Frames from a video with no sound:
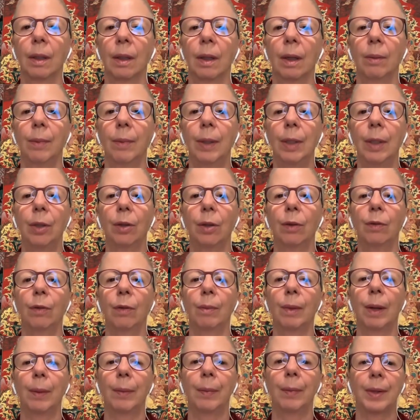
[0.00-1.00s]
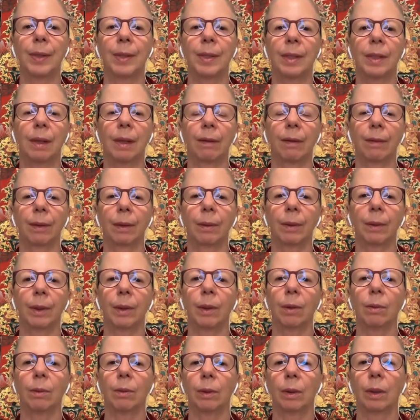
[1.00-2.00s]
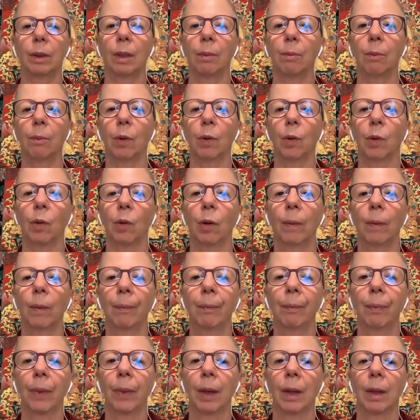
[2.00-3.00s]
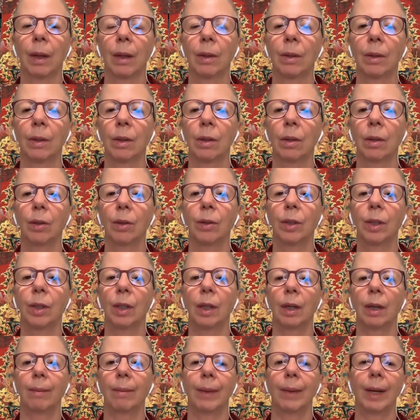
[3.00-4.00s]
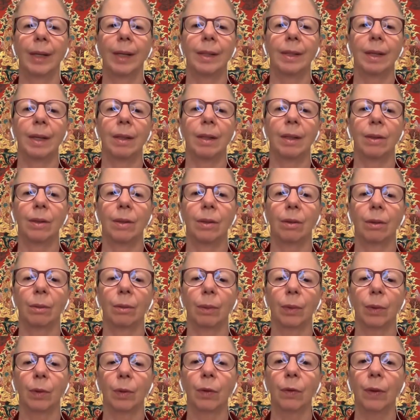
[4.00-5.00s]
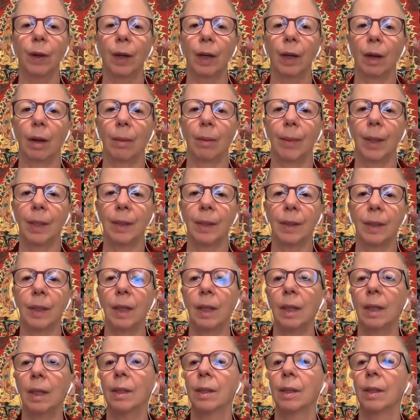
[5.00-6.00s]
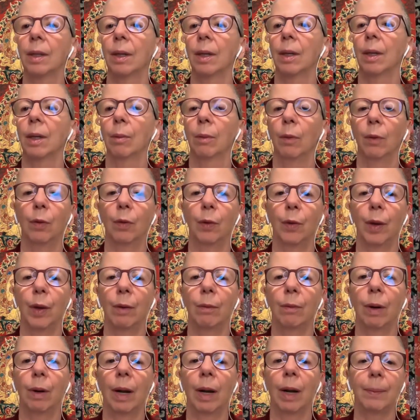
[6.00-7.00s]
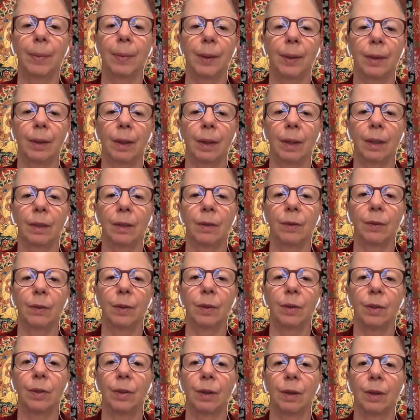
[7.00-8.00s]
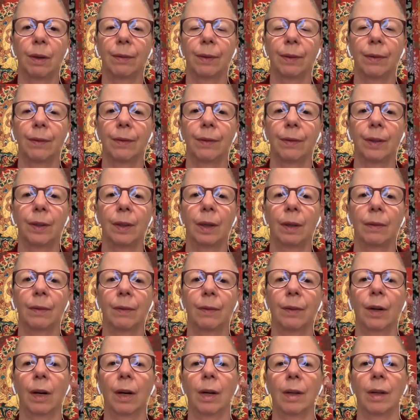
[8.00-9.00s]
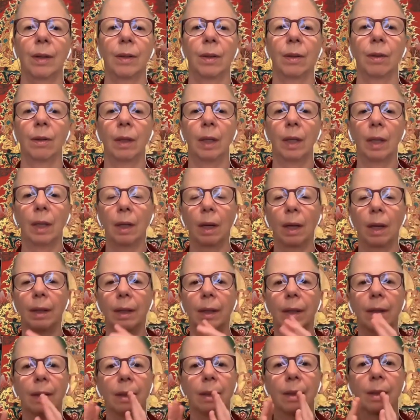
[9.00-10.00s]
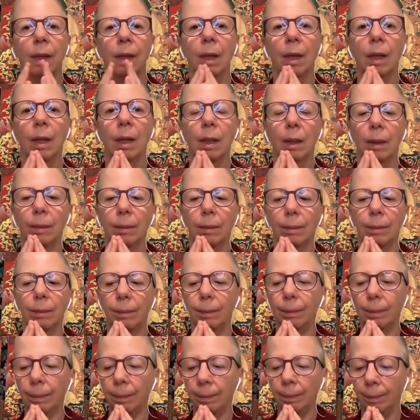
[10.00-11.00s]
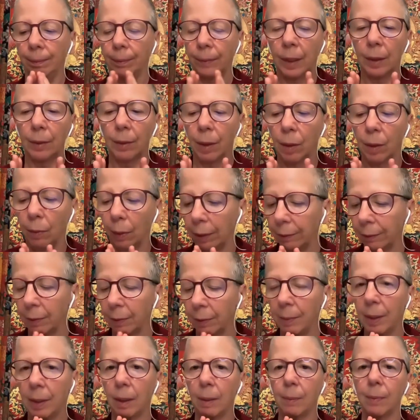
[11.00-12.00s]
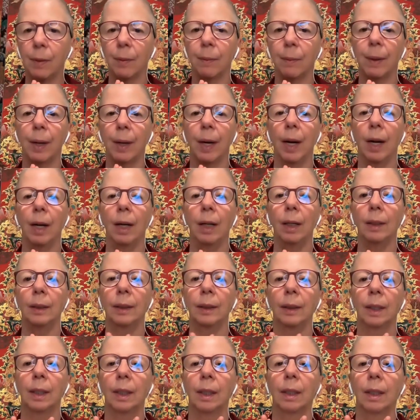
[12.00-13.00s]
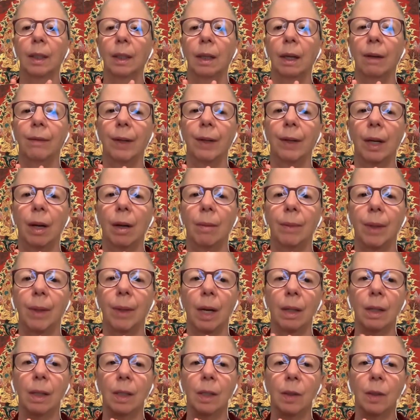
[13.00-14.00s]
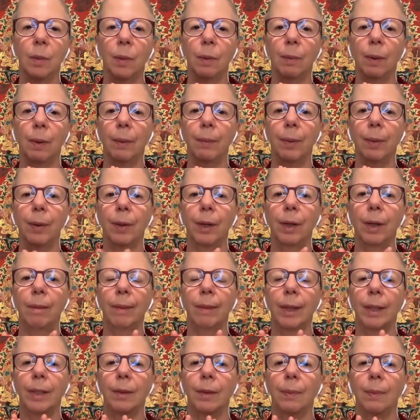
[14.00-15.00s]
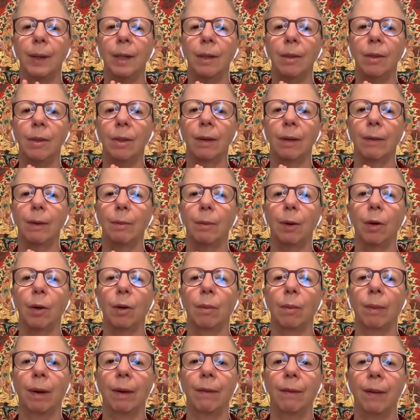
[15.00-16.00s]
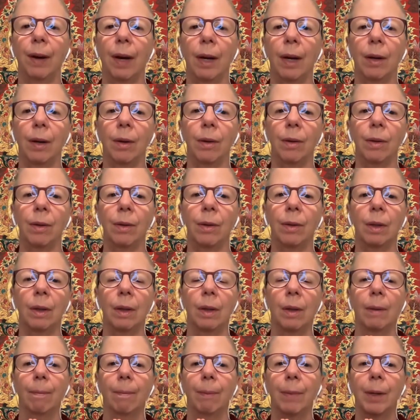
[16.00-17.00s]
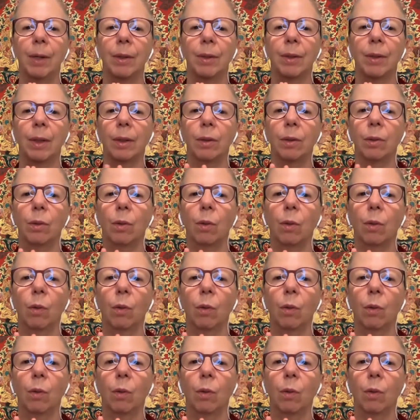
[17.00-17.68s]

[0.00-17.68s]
And we know from our present suffering we don't want any more. So logically, it makes sense to remove the karmic seeds before they ripen as future suffering for us. So think like this. I regret from the depths of my heart having harmed others with my body and my speech, having broken my vows, because I do not